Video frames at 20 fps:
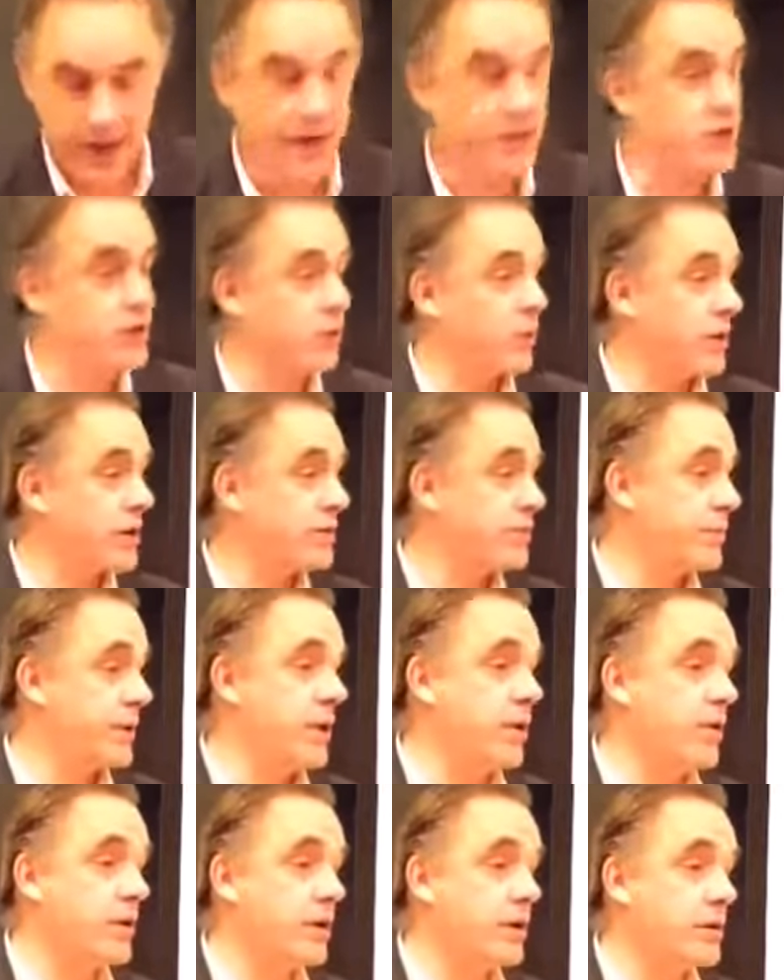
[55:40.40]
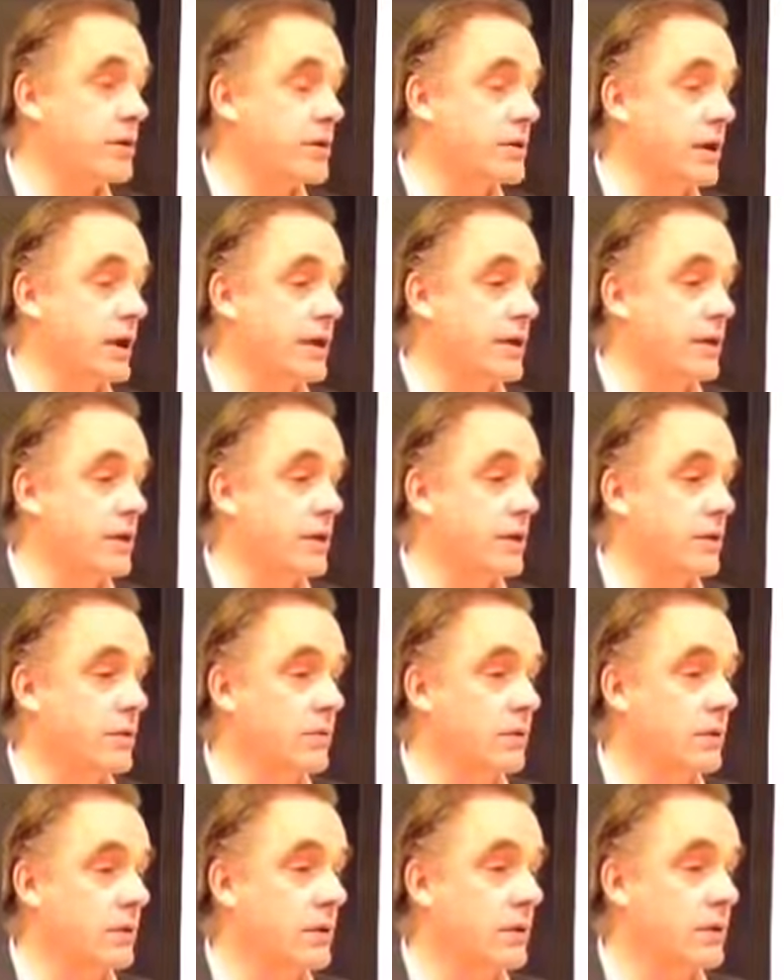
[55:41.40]
And so what does Pinocchio decide to do?
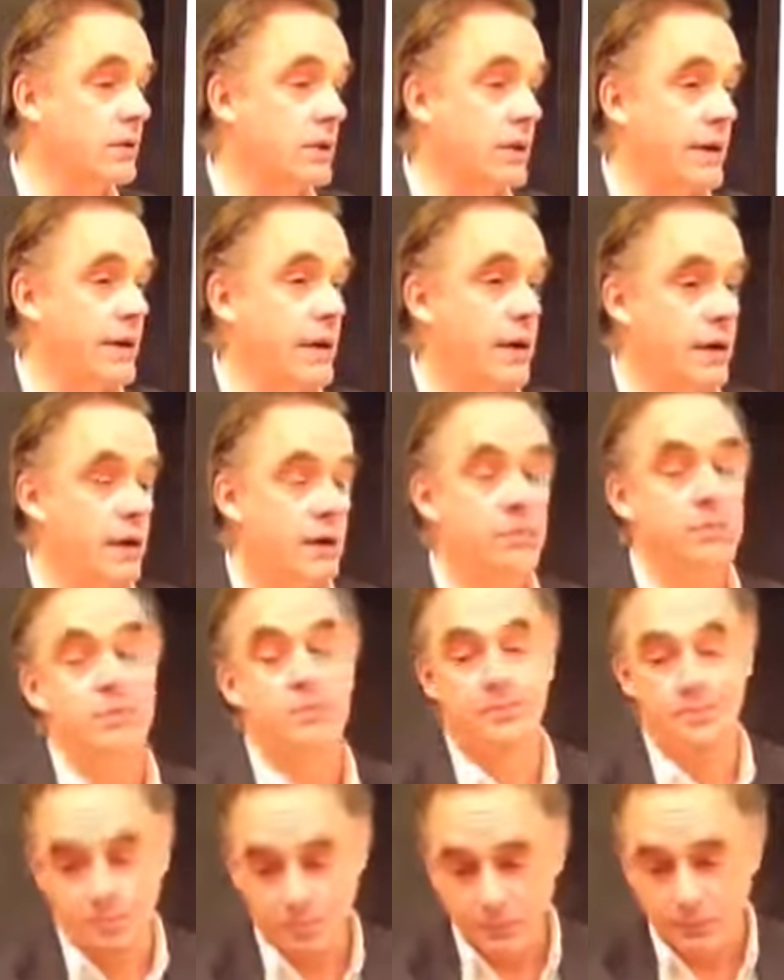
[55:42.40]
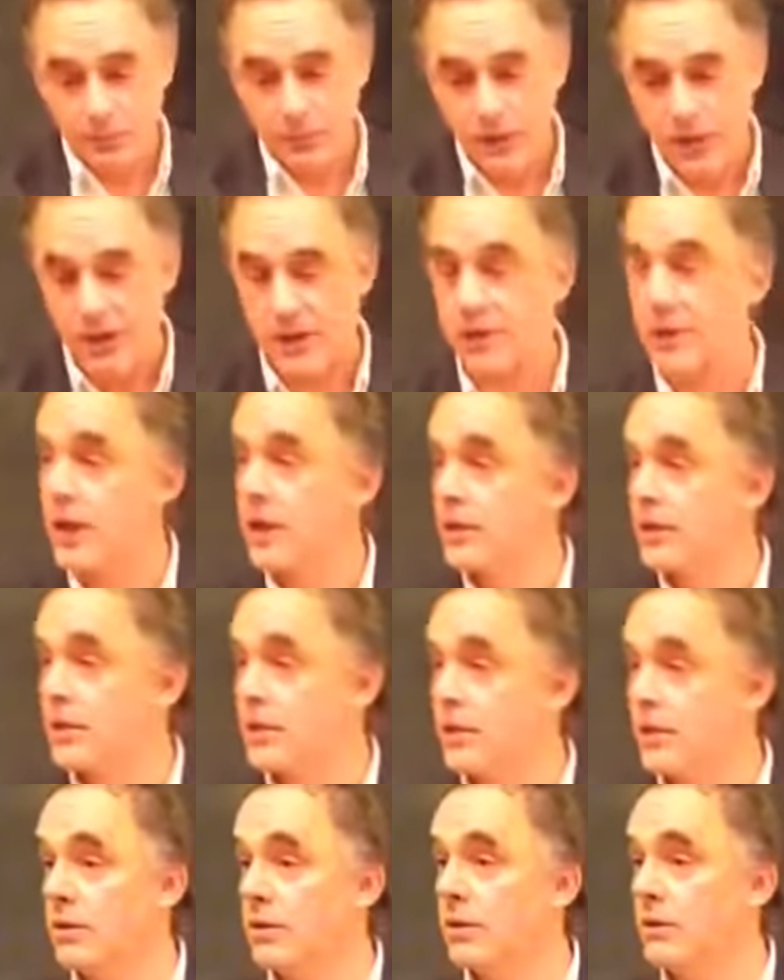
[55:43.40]
He decides to
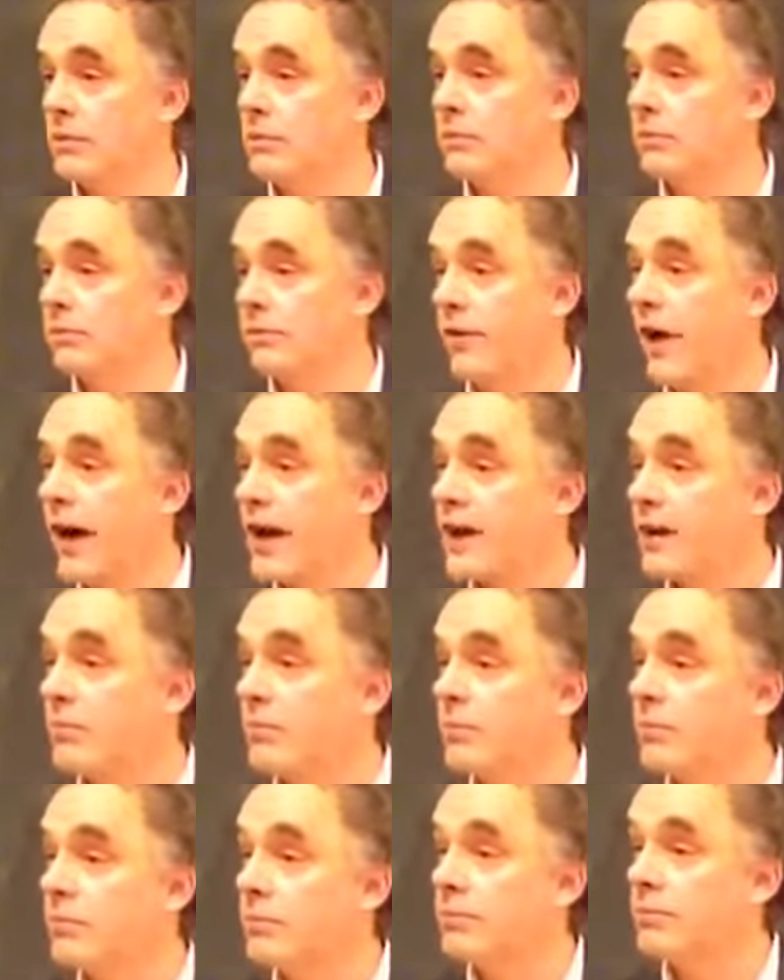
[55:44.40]
go find him.